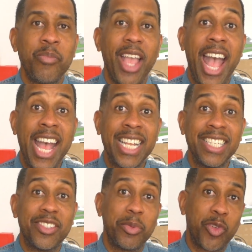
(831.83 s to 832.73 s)
and
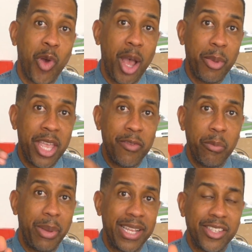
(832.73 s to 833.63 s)
subscribe even
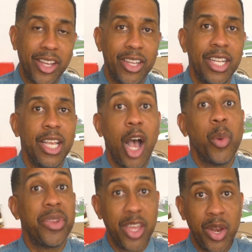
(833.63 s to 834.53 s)
better. I'll
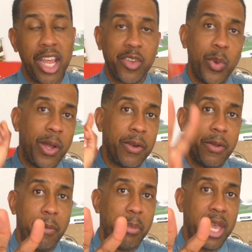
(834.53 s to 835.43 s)
see you in the next one.
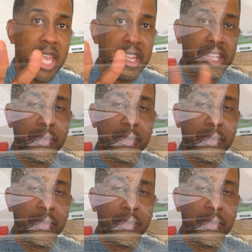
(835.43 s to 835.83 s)
Peace.